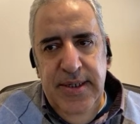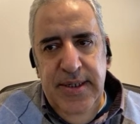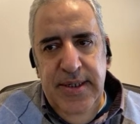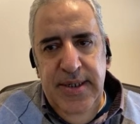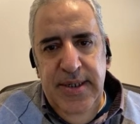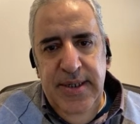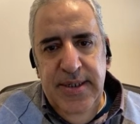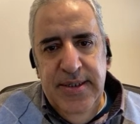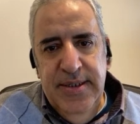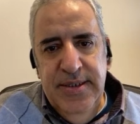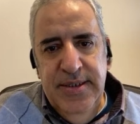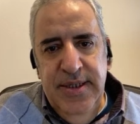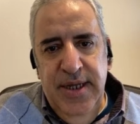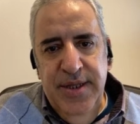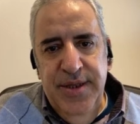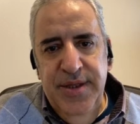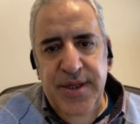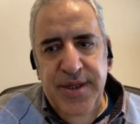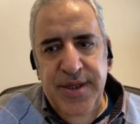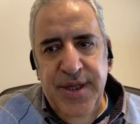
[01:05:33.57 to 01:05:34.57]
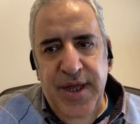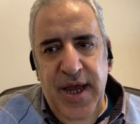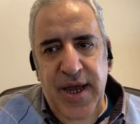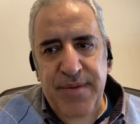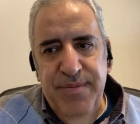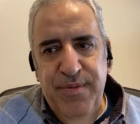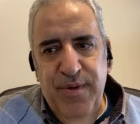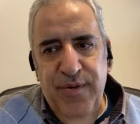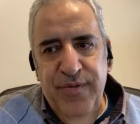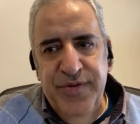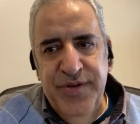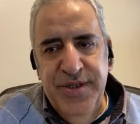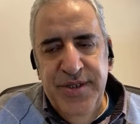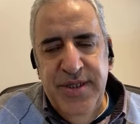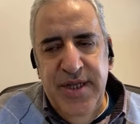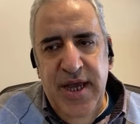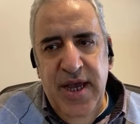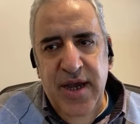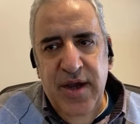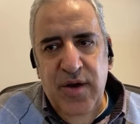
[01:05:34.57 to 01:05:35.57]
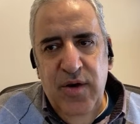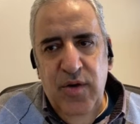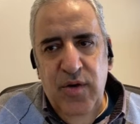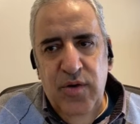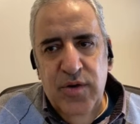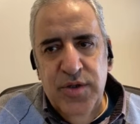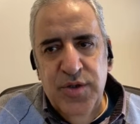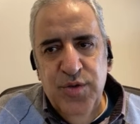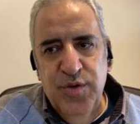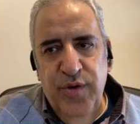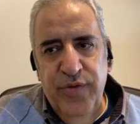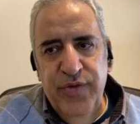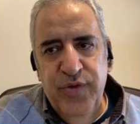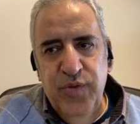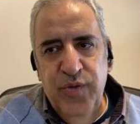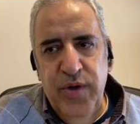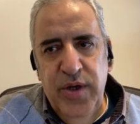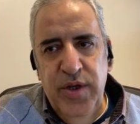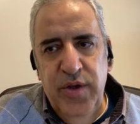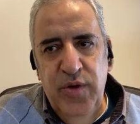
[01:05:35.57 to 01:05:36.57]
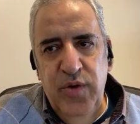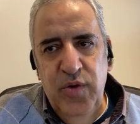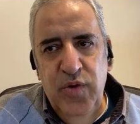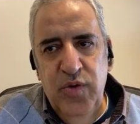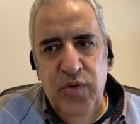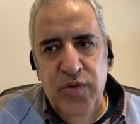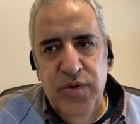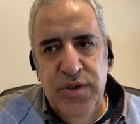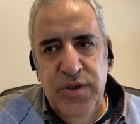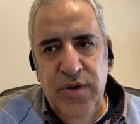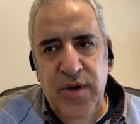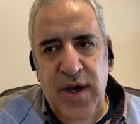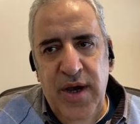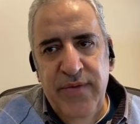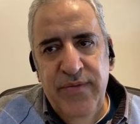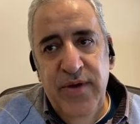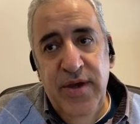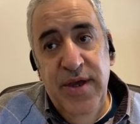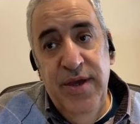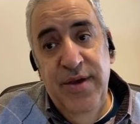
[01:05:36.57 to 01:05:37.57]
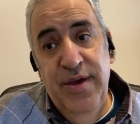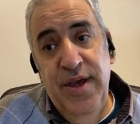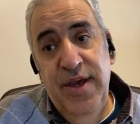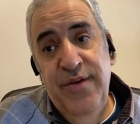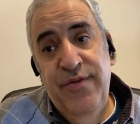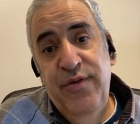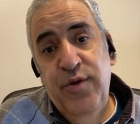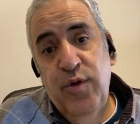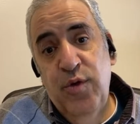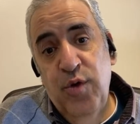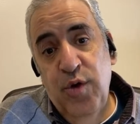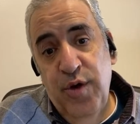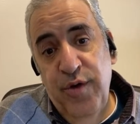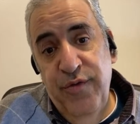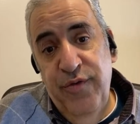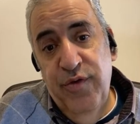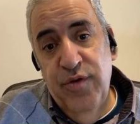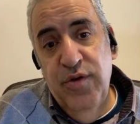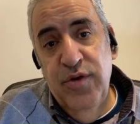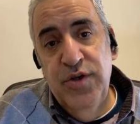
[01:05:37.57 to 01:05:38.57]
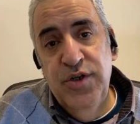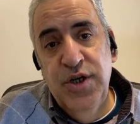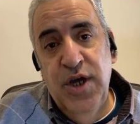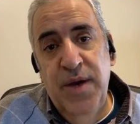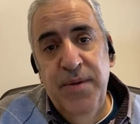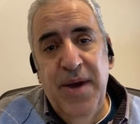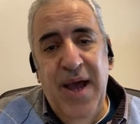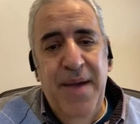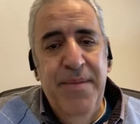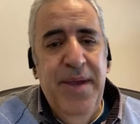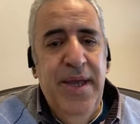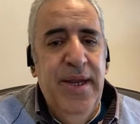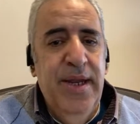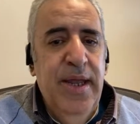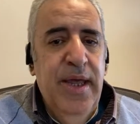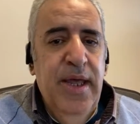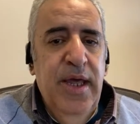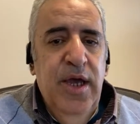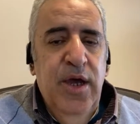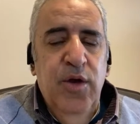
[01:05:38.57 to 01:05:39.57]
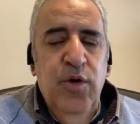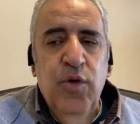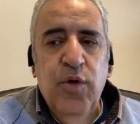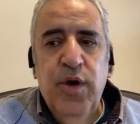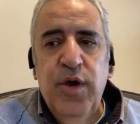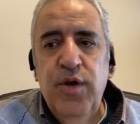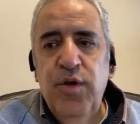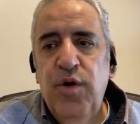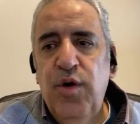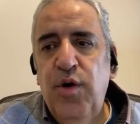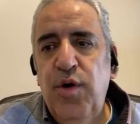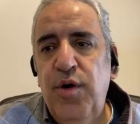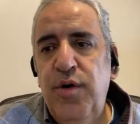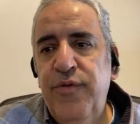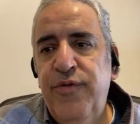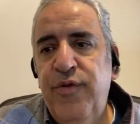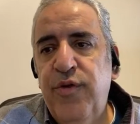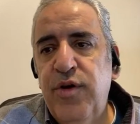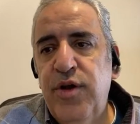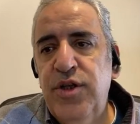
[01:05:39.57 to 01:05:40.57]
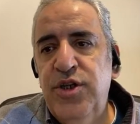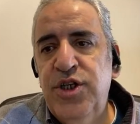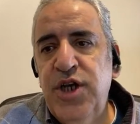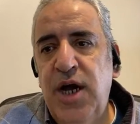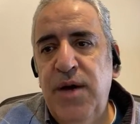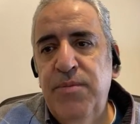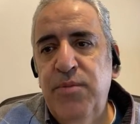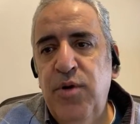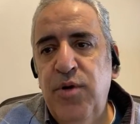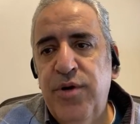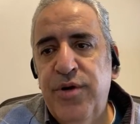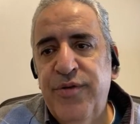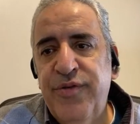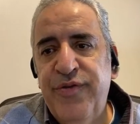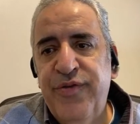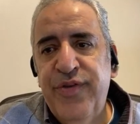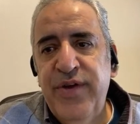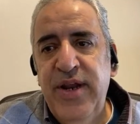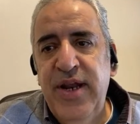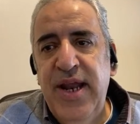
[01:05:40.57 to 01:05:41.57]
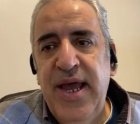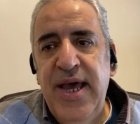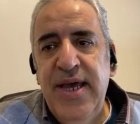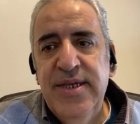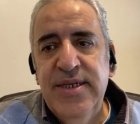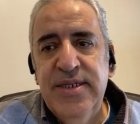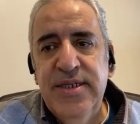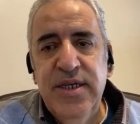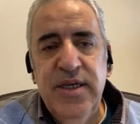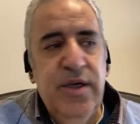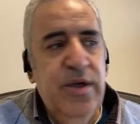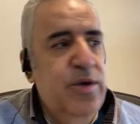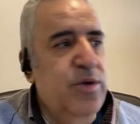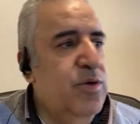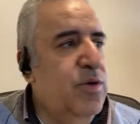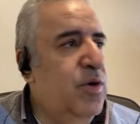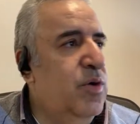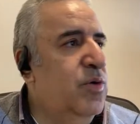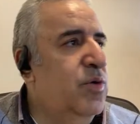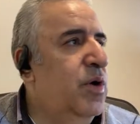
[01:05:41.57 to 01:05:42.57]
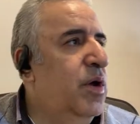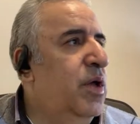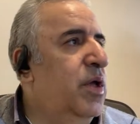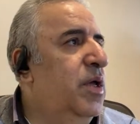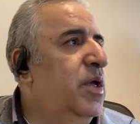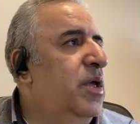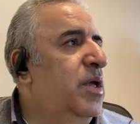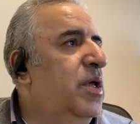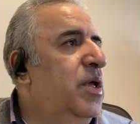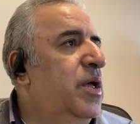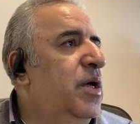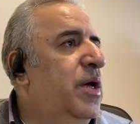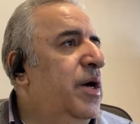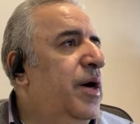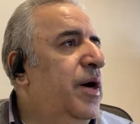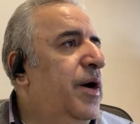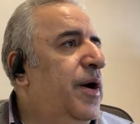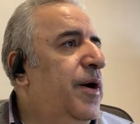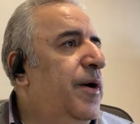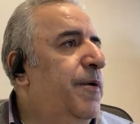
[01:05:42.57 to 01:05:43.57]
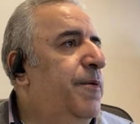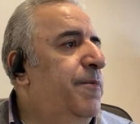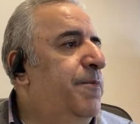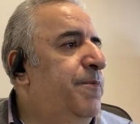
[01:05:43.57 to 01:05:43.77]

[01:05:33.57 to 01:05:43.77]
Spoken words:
it's not the type of stack or software you use. If you're looking for a job, I mean, looking for a job or freelancing, uh,